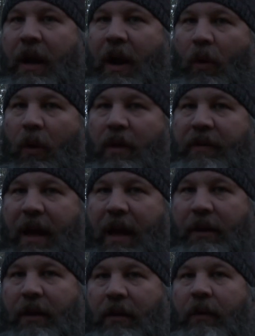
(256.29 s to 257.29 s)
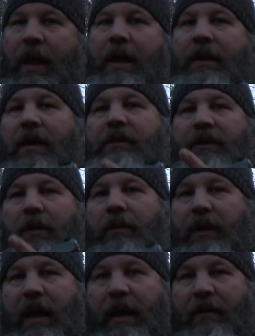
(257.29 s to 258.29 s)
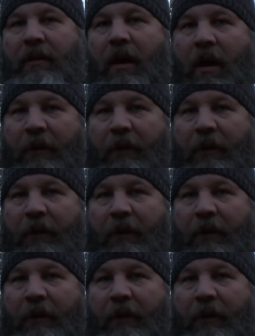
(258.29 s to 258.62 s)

Now what does that do? Well, that does two things.